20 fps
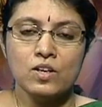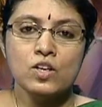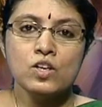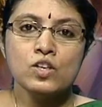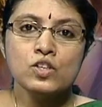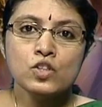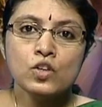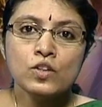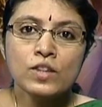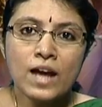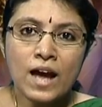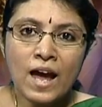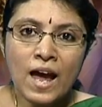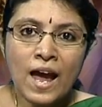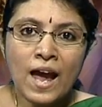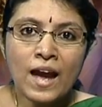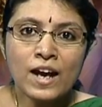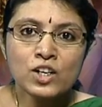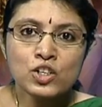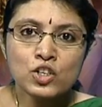So, the
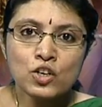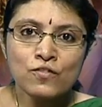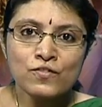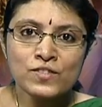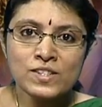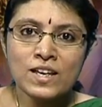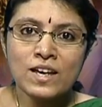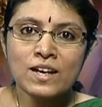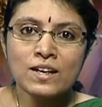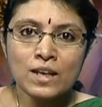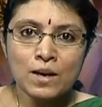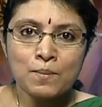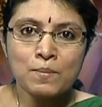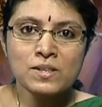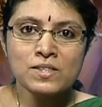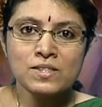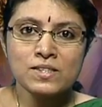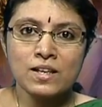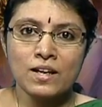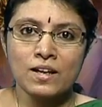act of saying
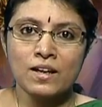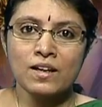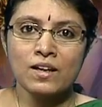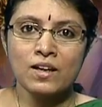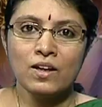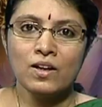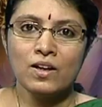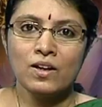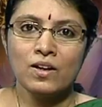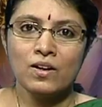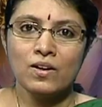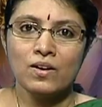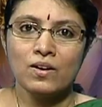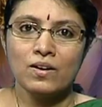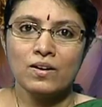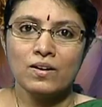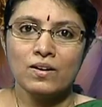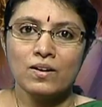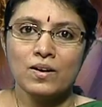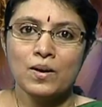Namaste
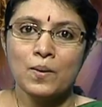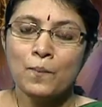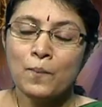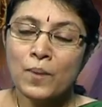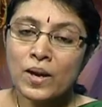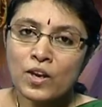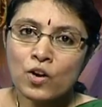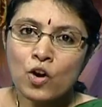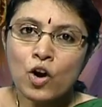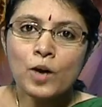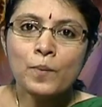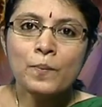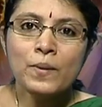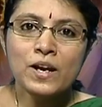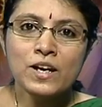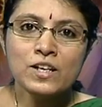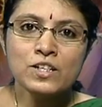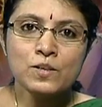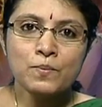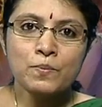may not be
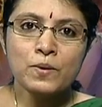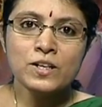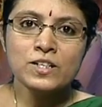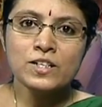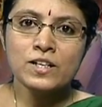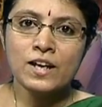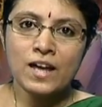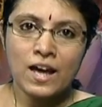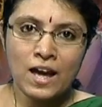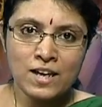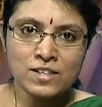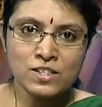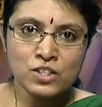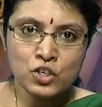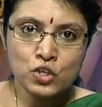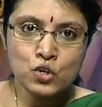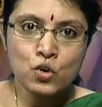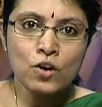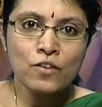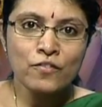interpreted as a
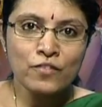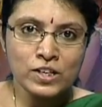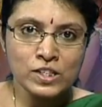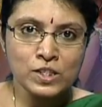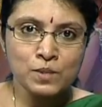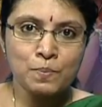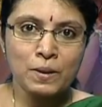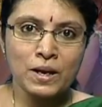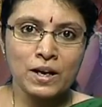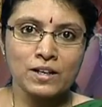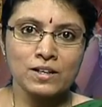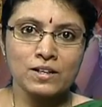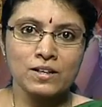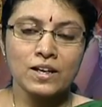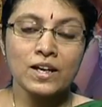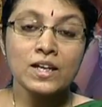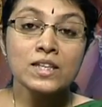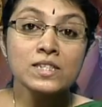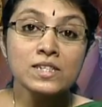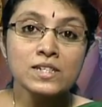show of respect,
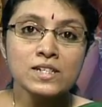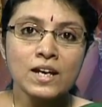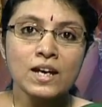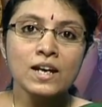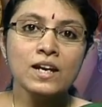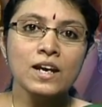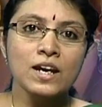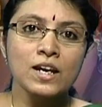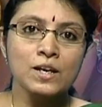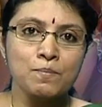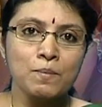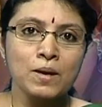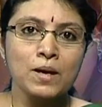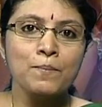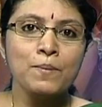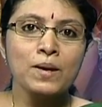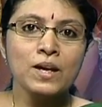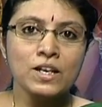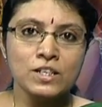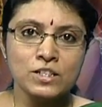instead it may
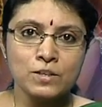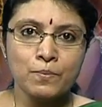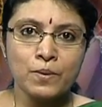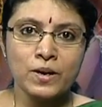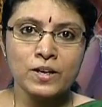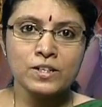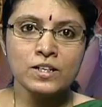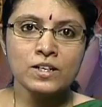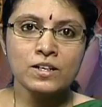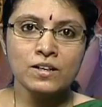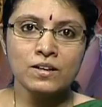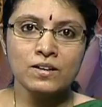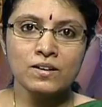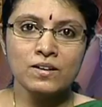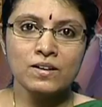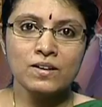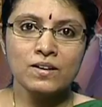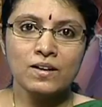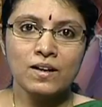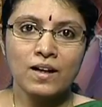be interpreted
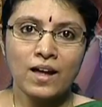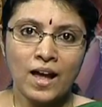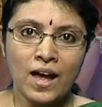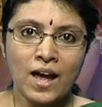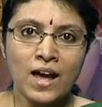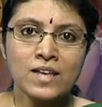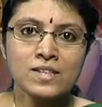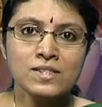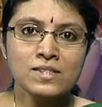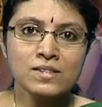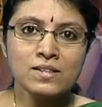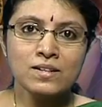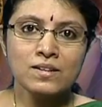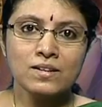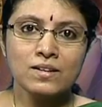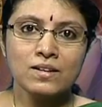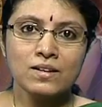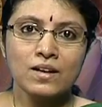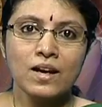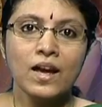as
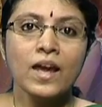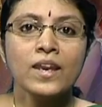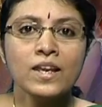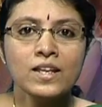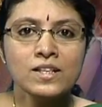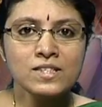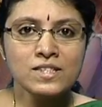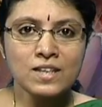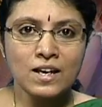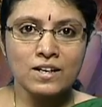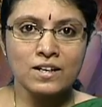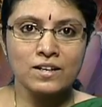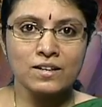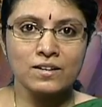an insult.